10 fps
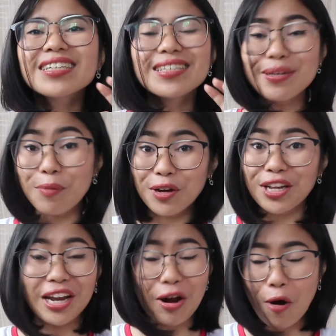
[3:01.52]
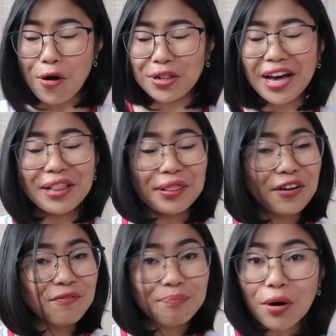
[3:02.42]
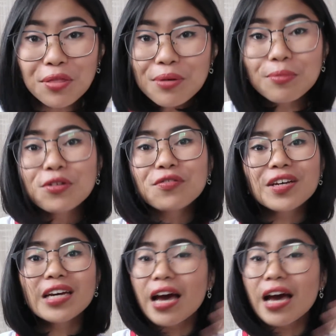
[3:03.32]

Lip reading: disappointed at all. I loved both the movie